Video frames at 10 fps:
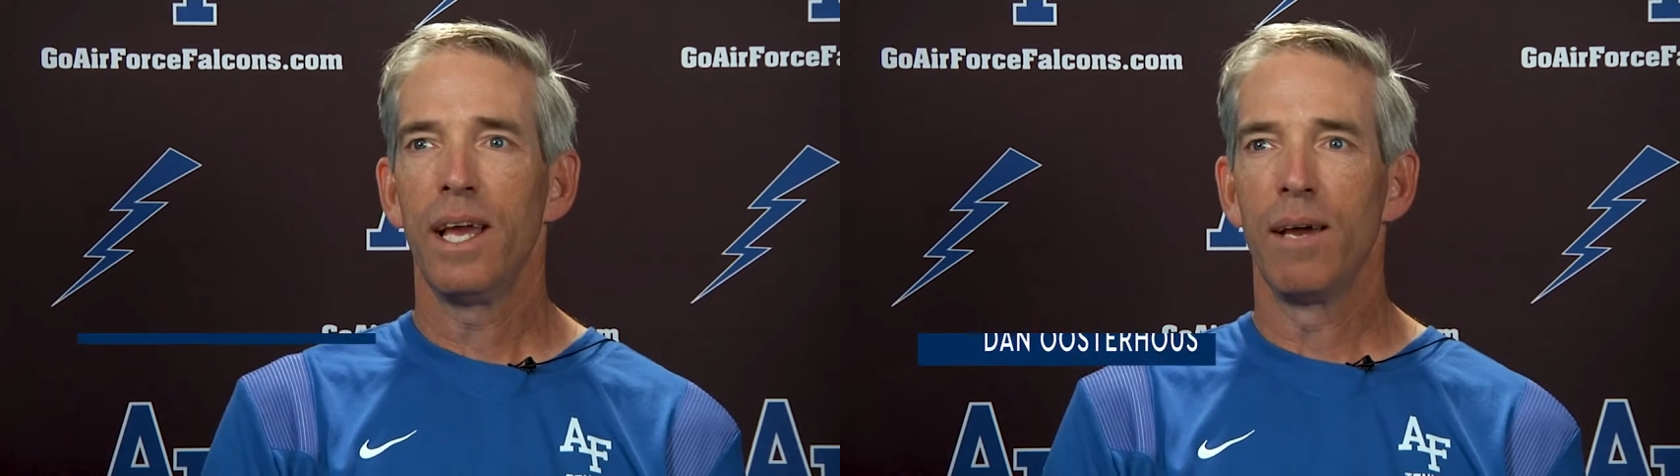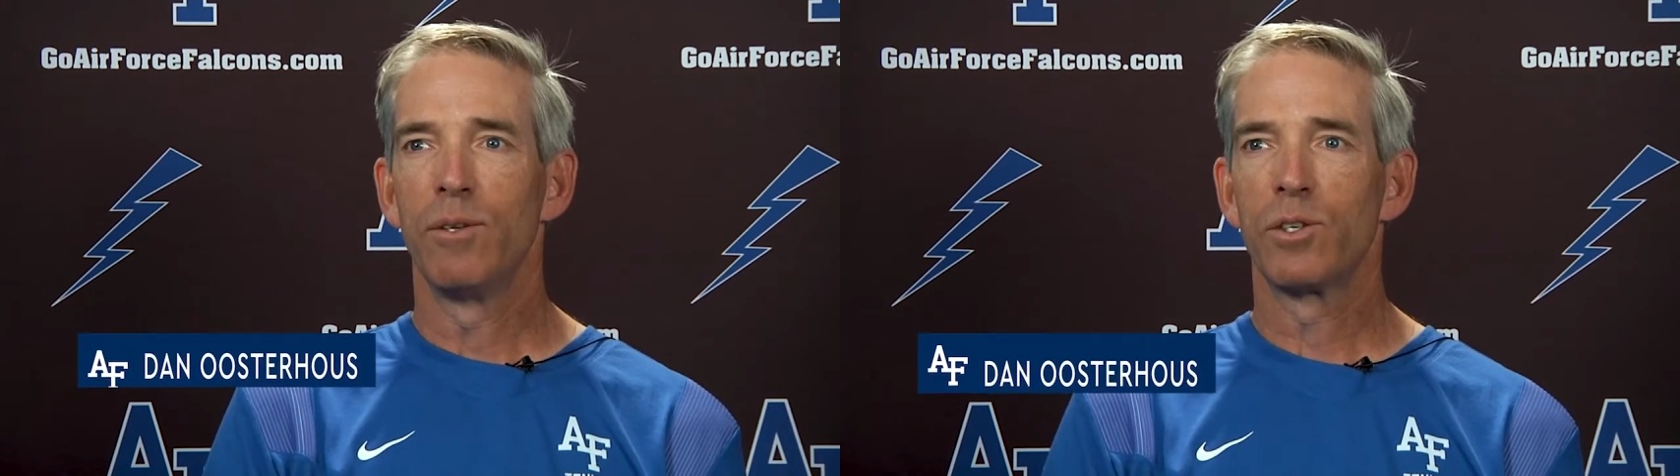
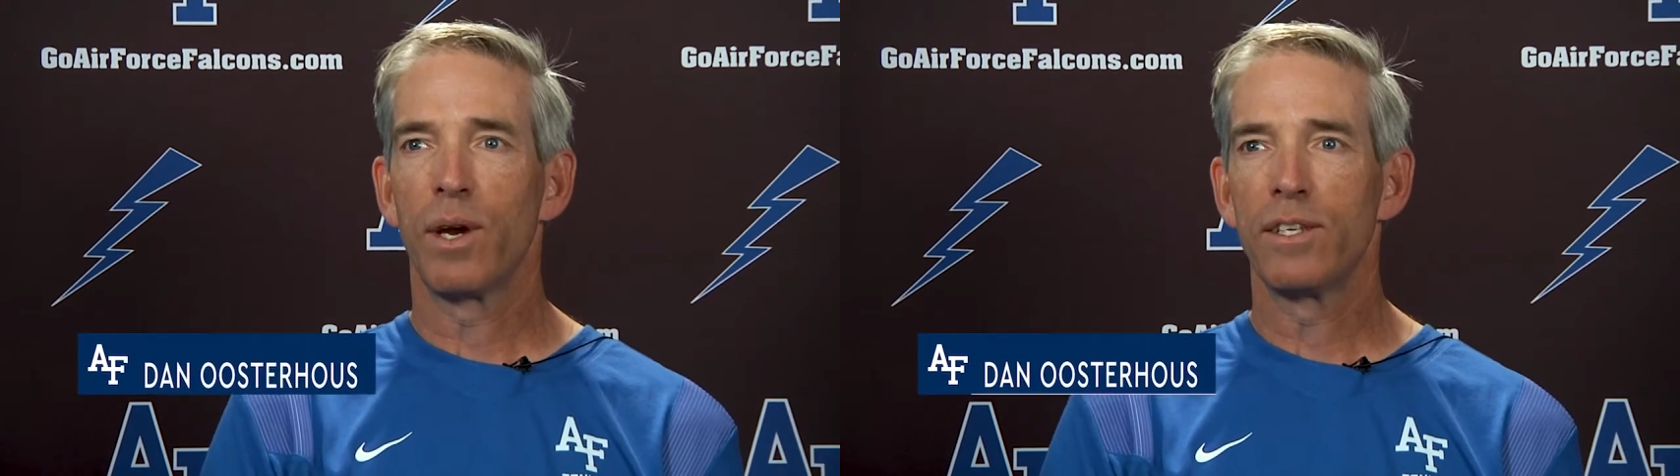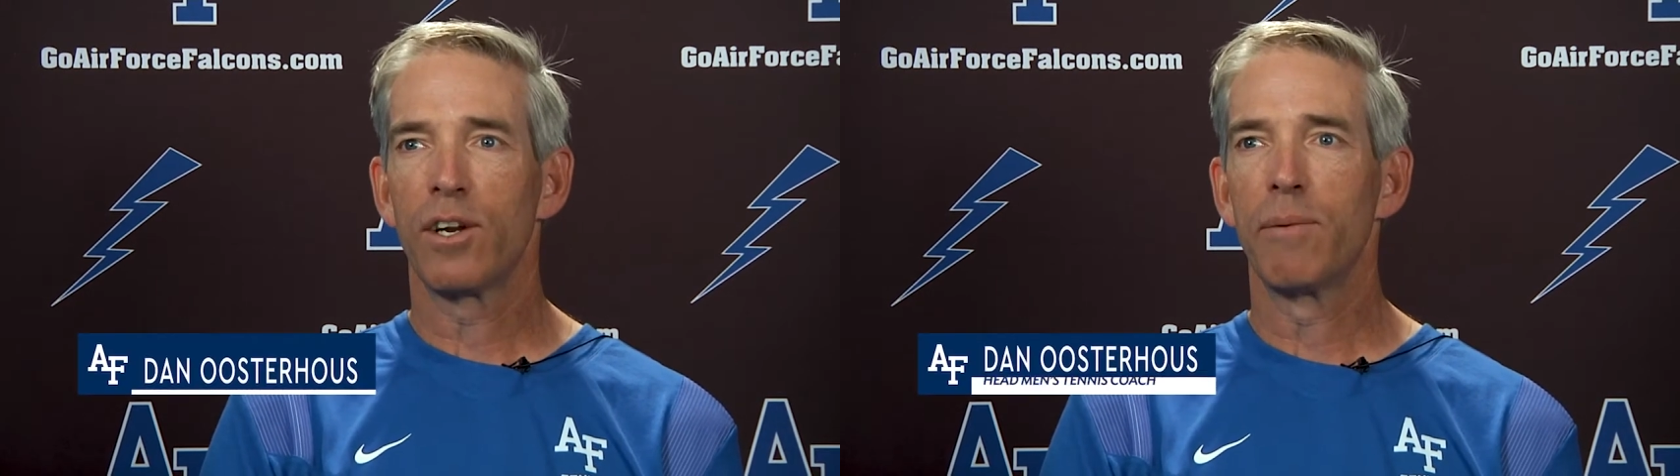Yeah, it was a
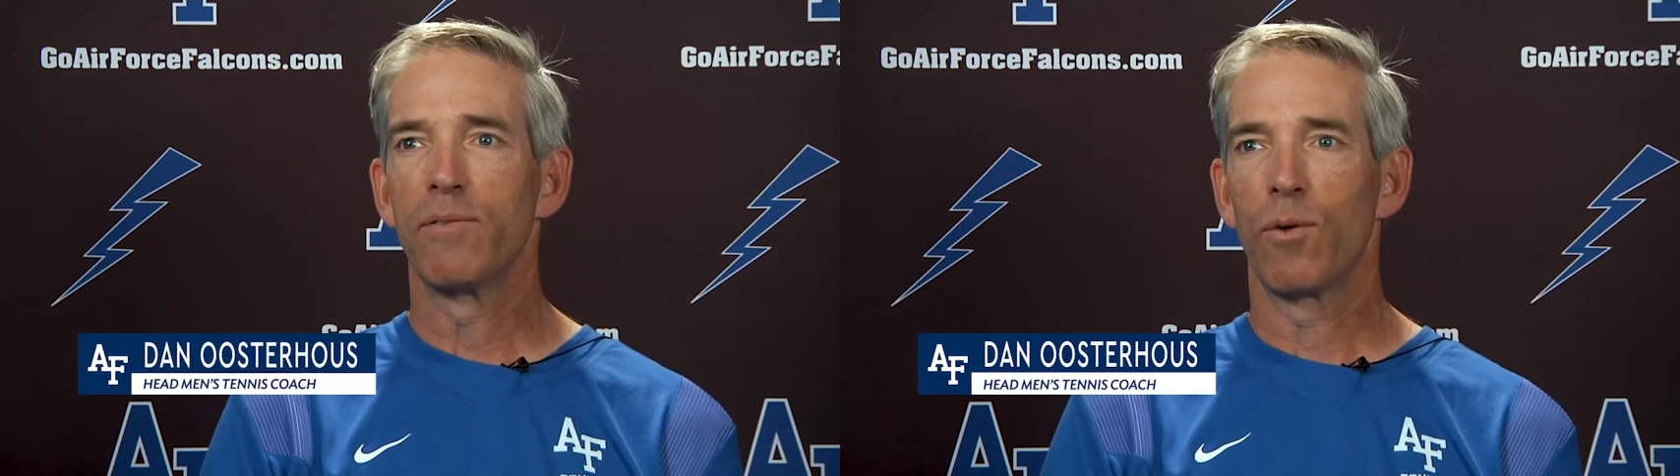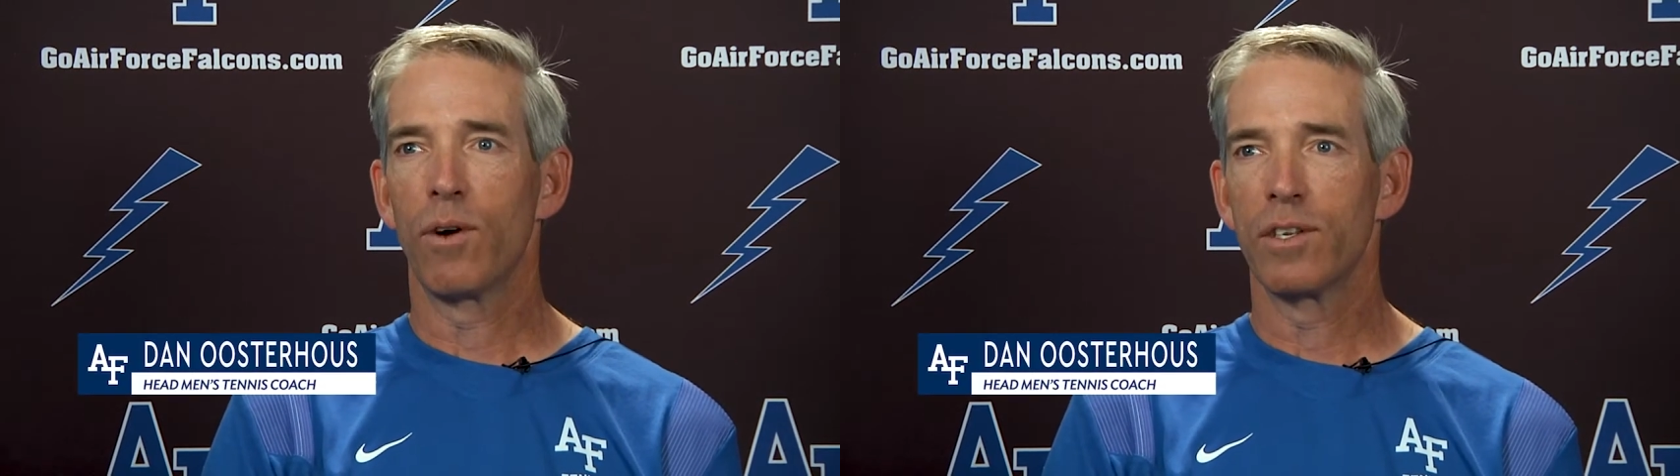great
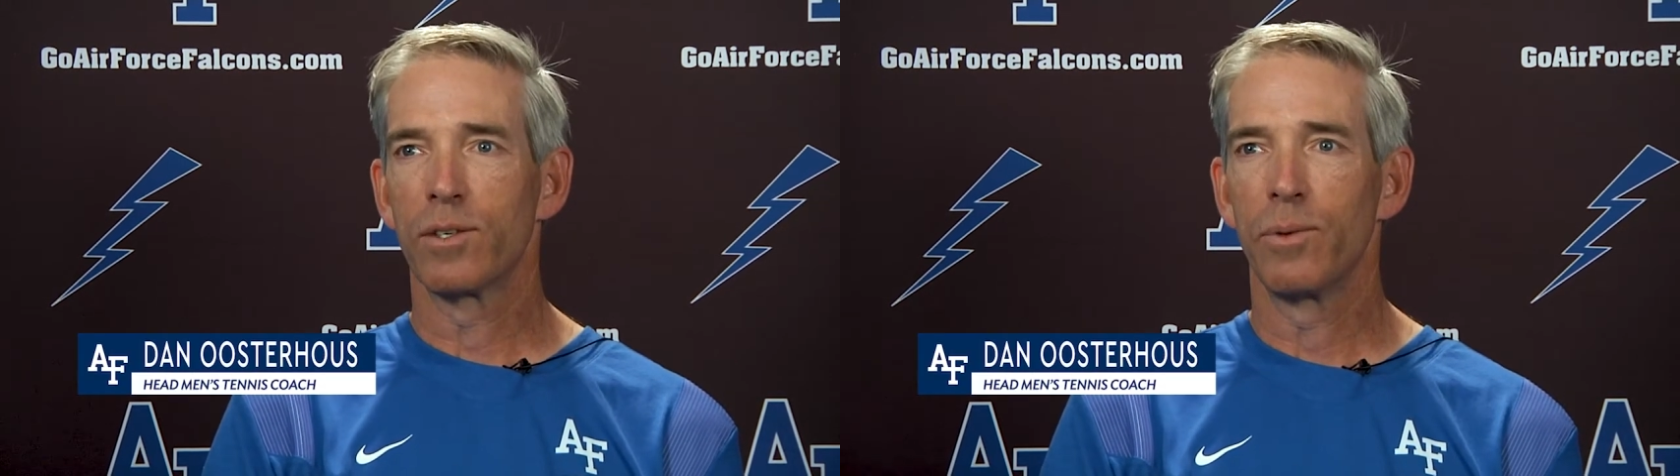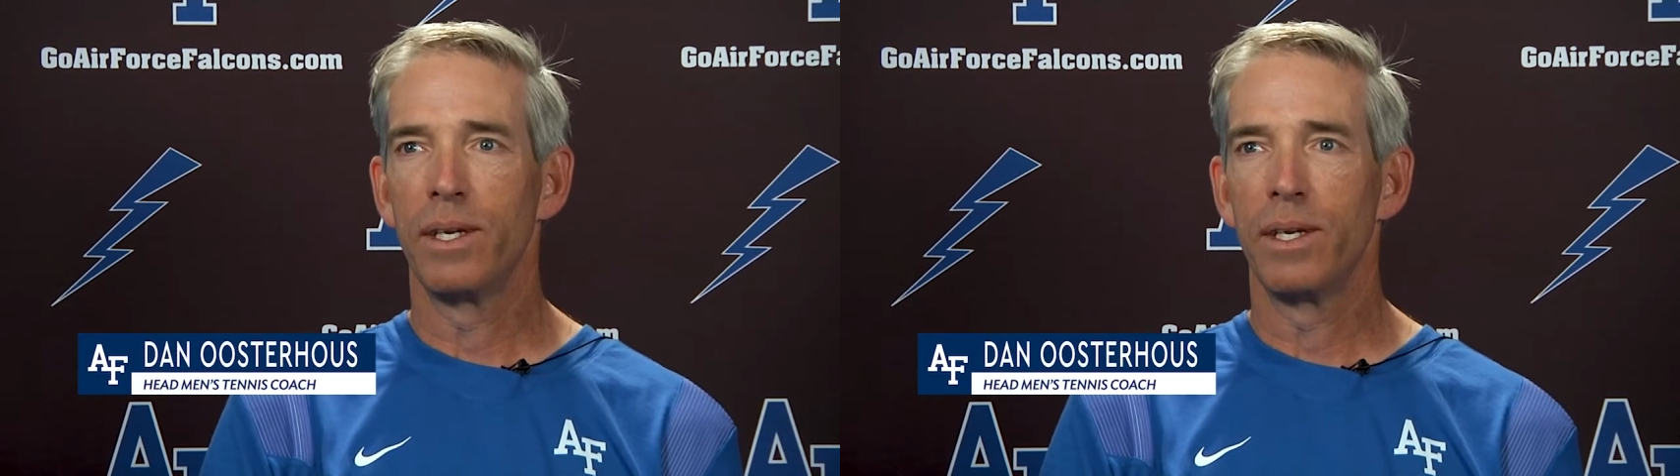tournament for us.